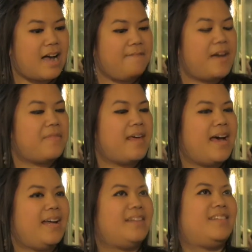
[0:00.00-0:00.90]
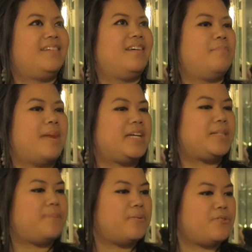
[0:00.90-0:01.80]
found that my
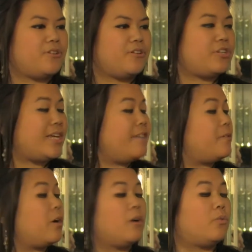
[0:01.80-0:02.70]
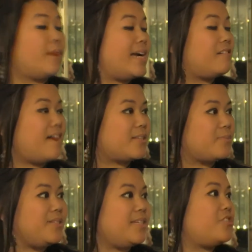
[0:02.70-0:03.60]
exposure to even great classical
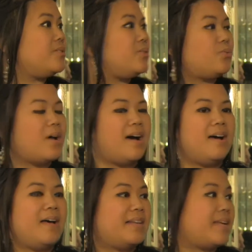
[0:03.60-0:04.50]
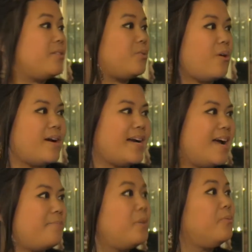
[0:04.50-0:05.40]
musicians as I was growing
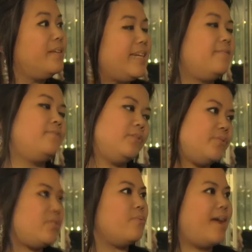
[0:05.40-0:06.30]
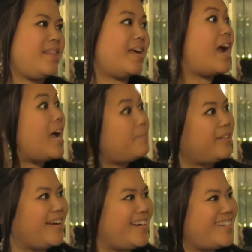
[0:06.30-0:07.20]
up really influenced the way that I
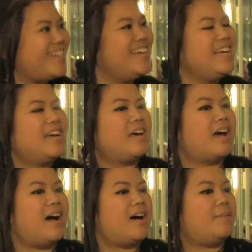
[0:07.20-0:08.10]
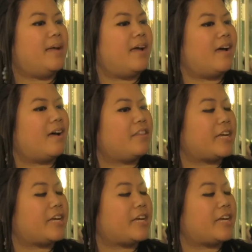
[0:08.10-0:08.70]
played. The